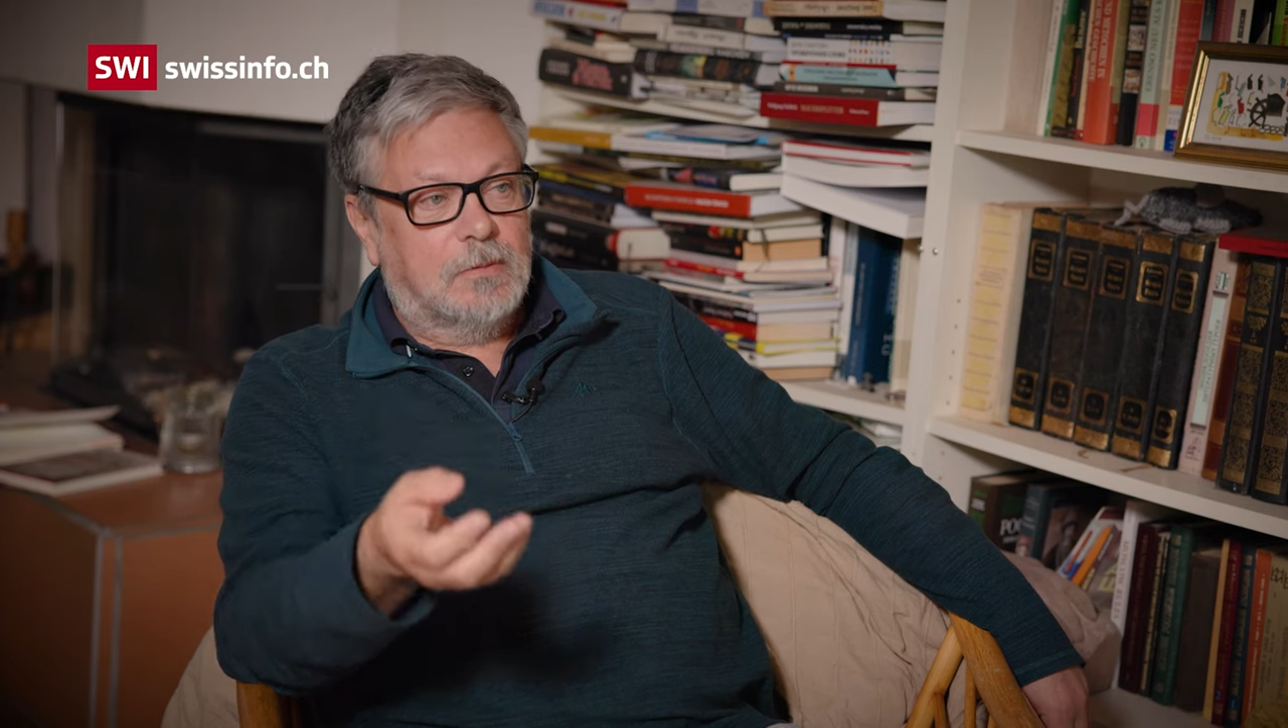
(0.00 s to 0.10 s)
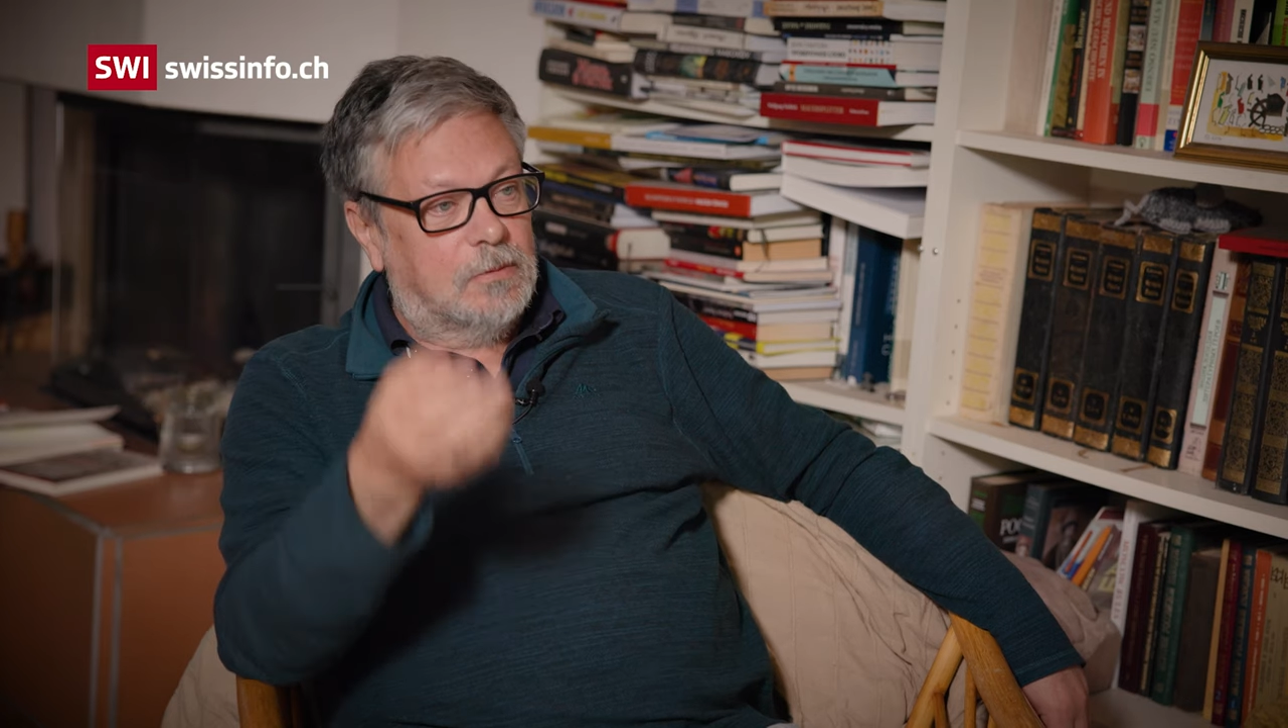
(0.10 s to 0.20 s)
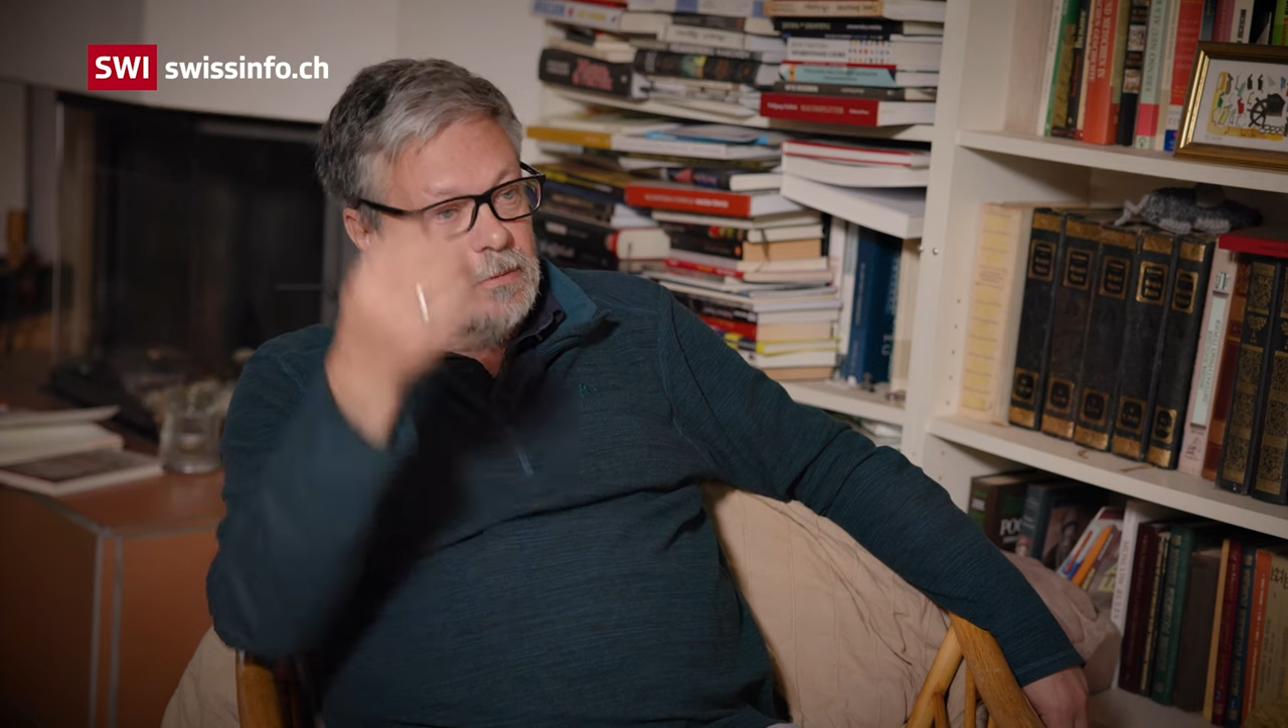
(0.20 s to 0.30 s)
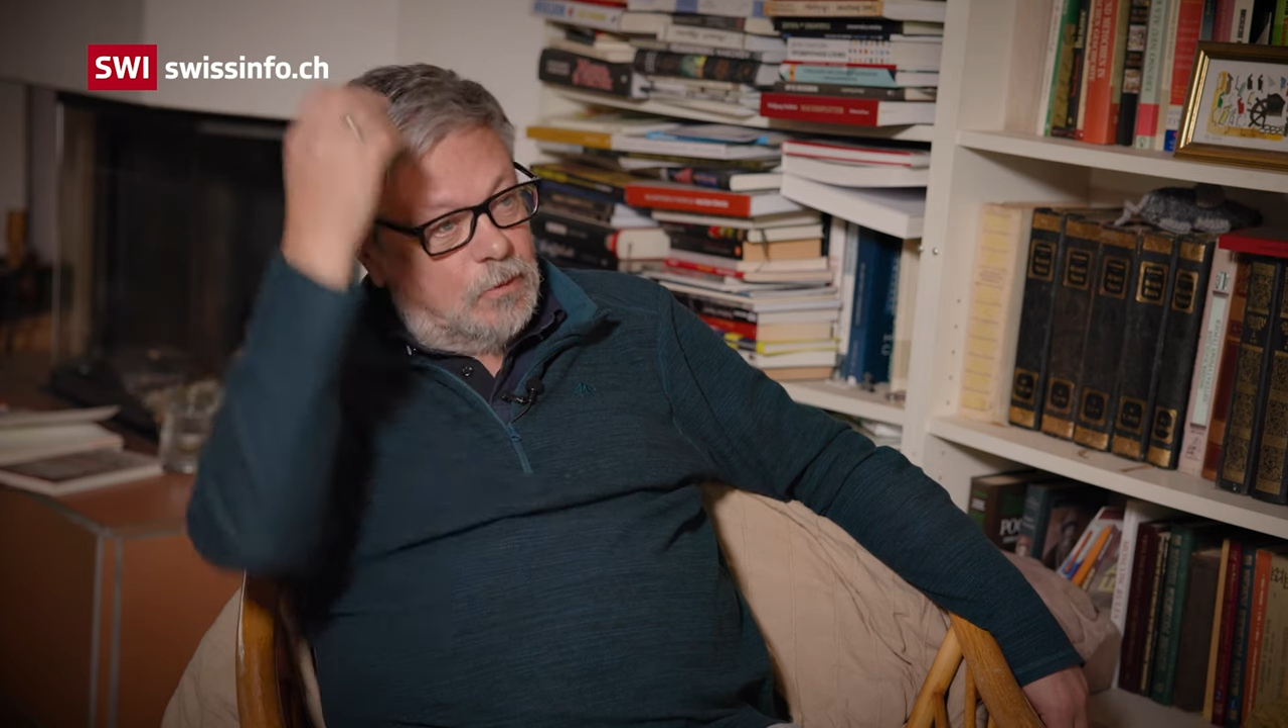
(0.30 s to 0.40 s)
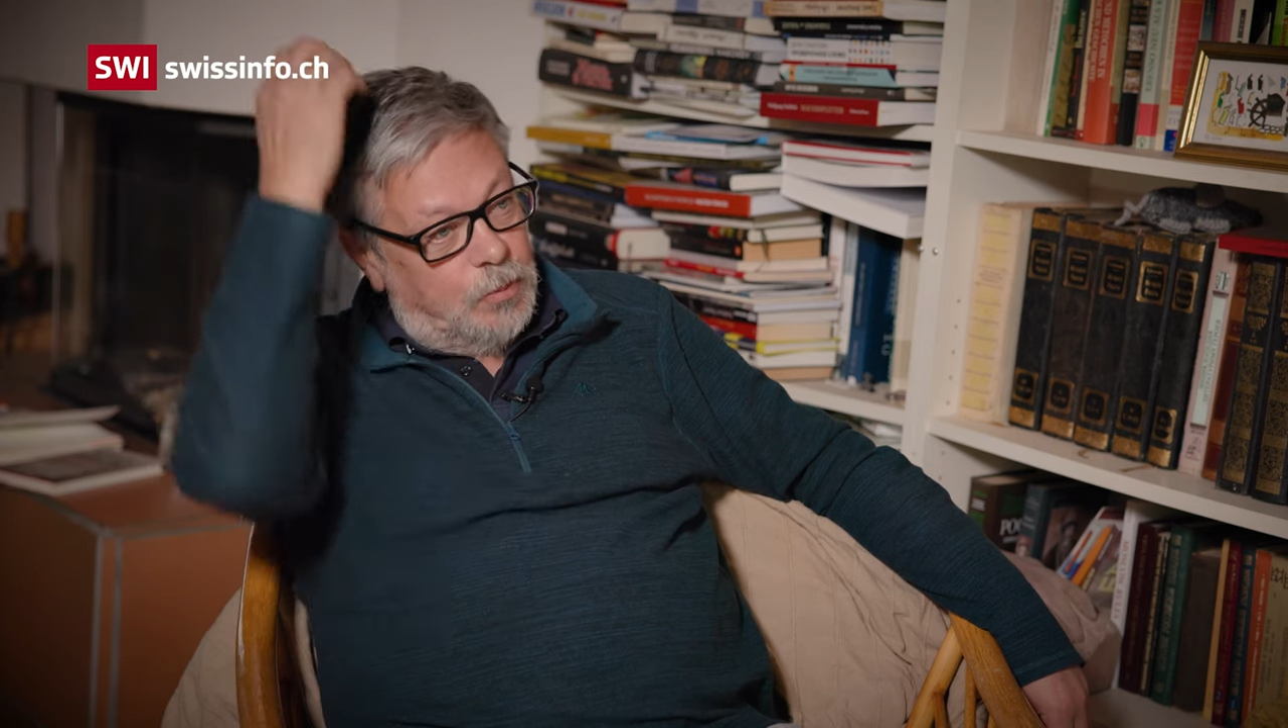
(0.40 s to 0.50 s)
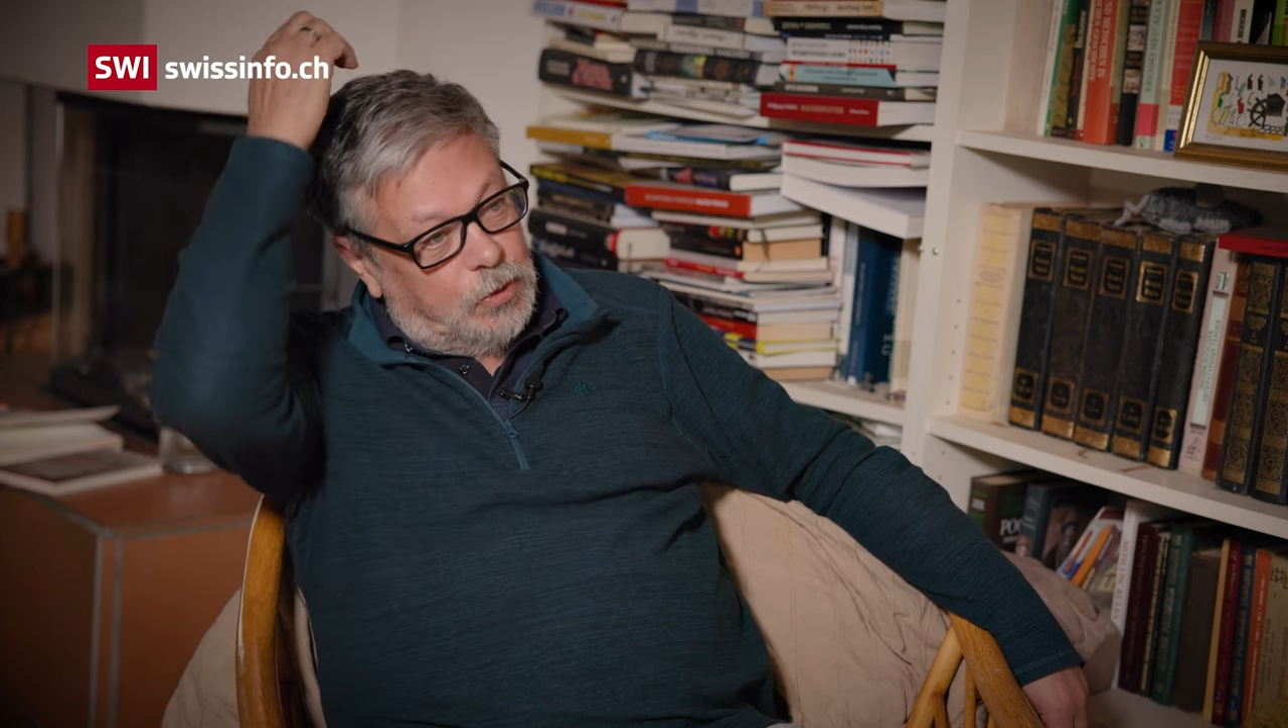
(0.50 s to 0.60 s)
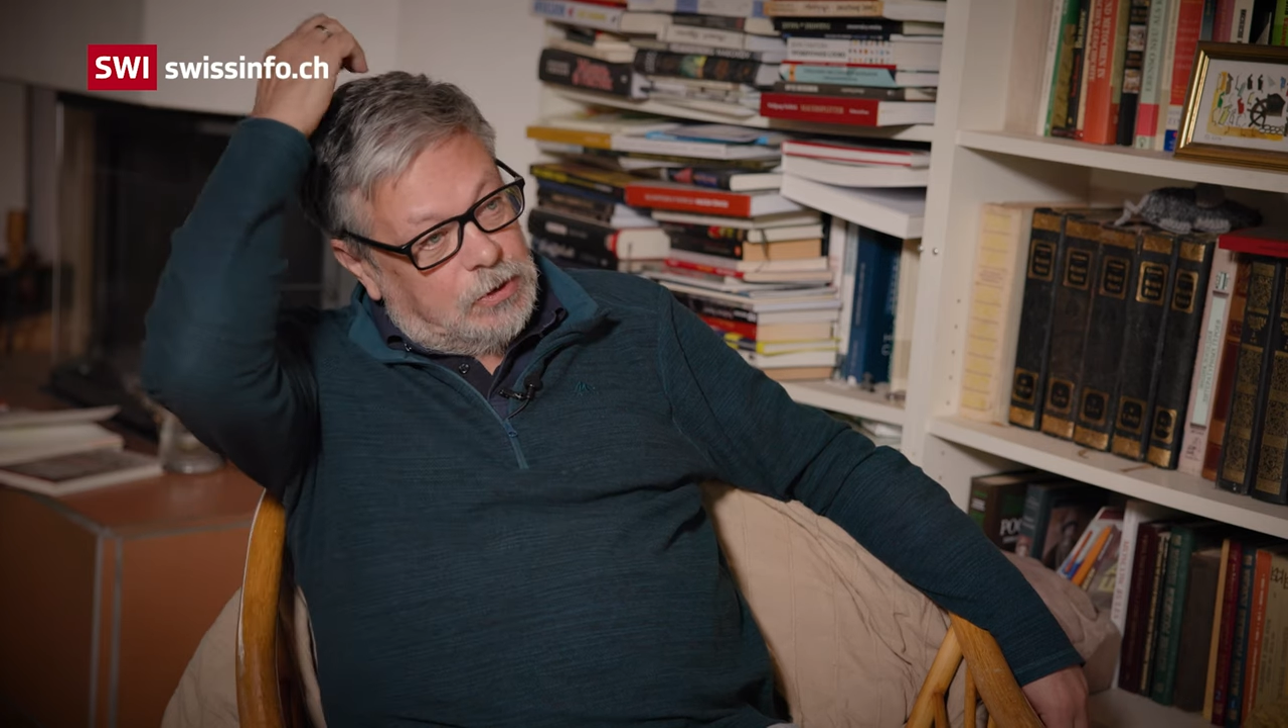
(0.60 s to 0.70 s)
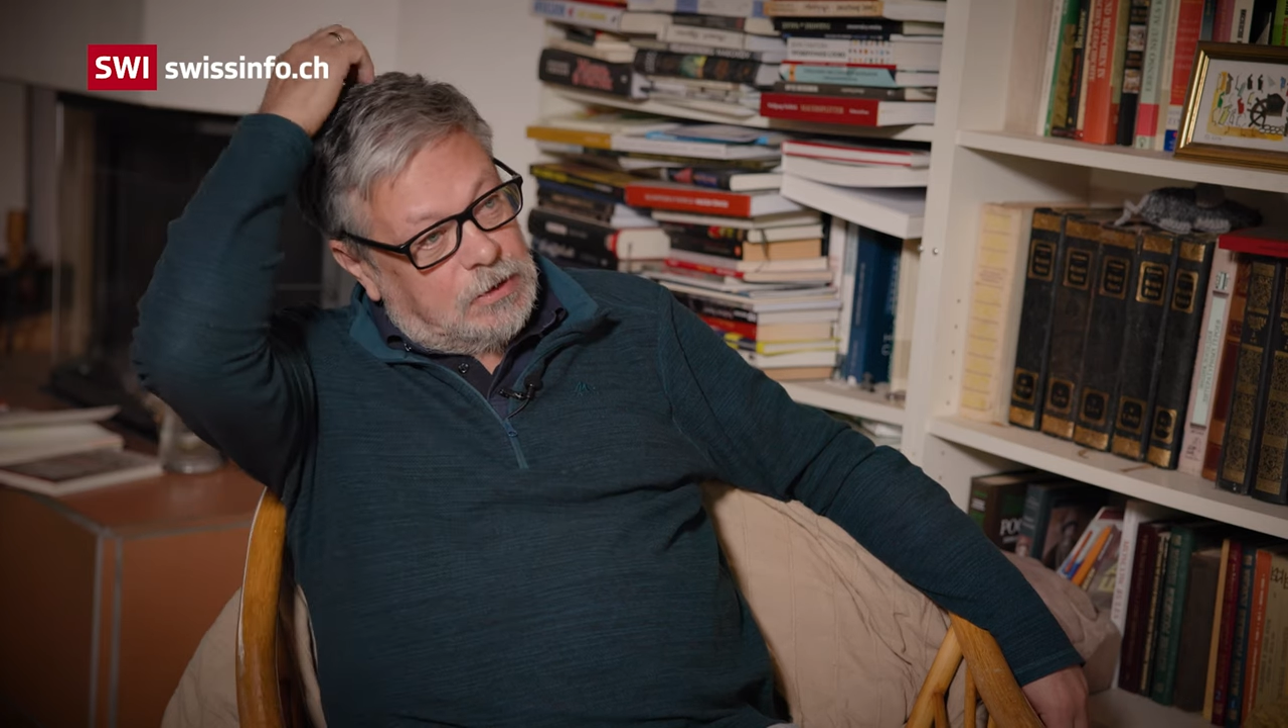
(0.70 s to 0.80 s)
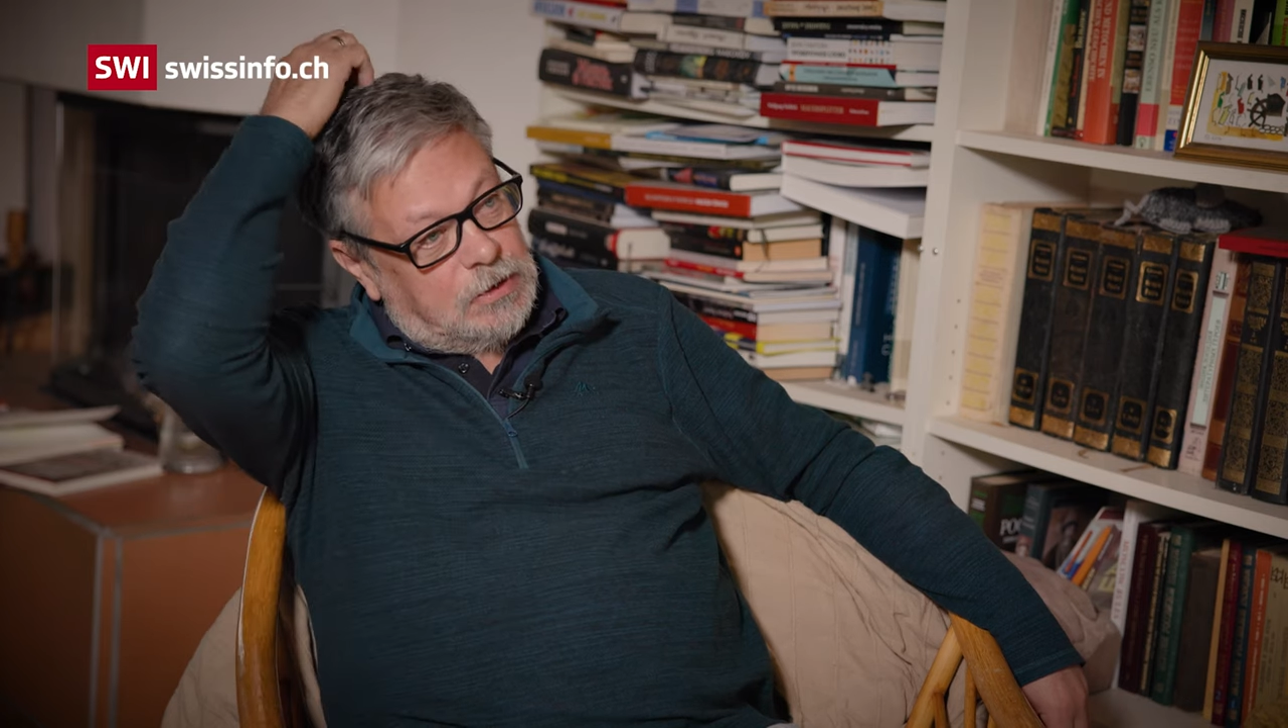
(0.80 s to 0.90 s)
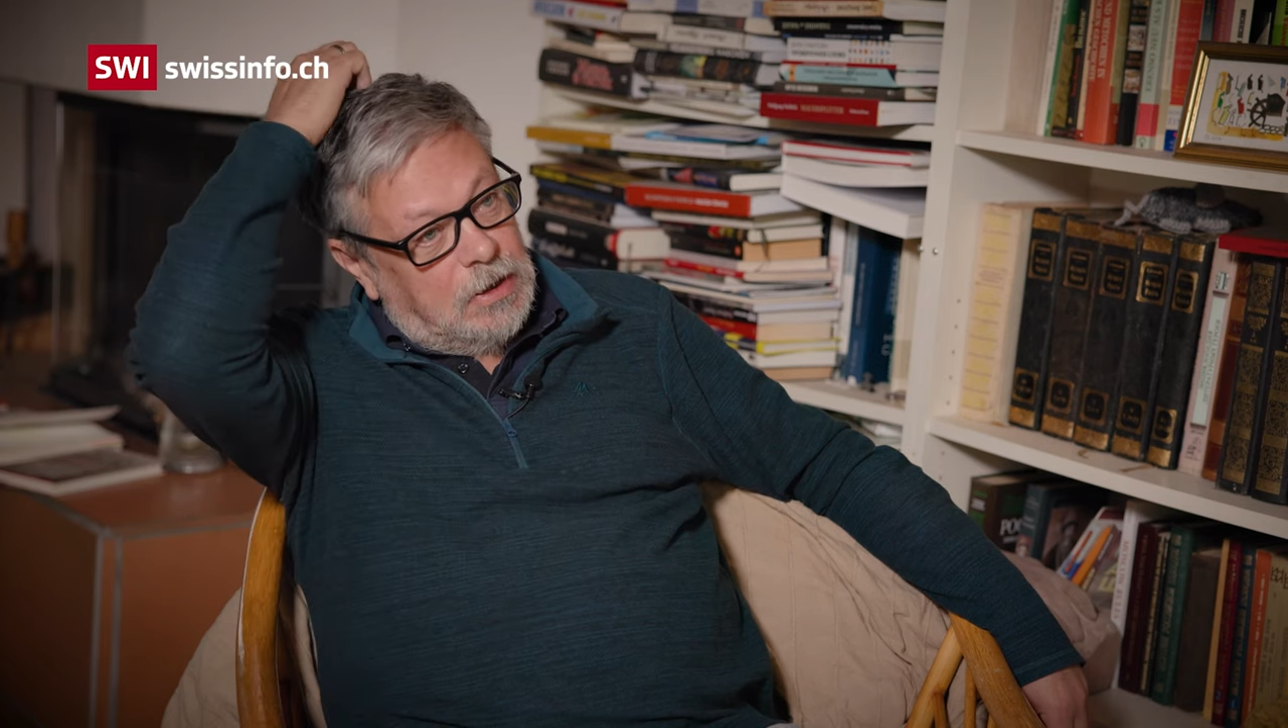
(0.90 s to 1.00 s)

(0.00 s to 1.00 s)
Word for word: Look at Putin's